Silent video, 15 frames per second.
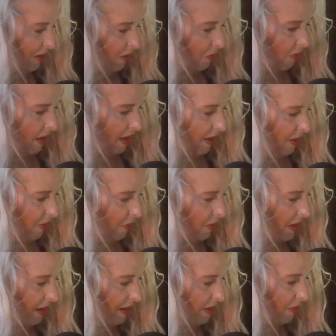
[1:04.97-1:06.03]
Wow,
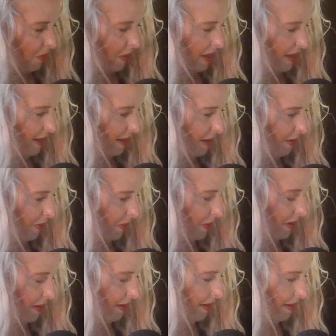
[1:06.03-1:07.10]
wow, wow.
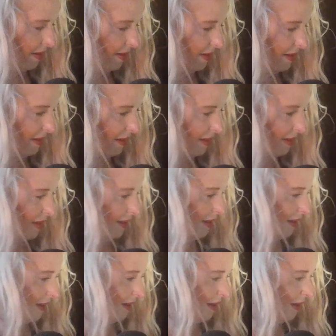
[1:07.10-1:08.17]

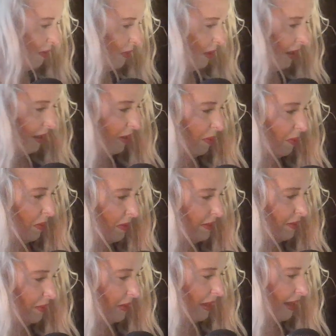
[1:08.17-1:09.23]
Well, what
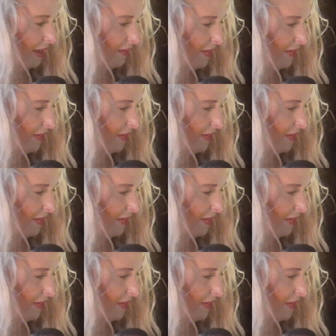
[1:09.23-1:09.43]
do we have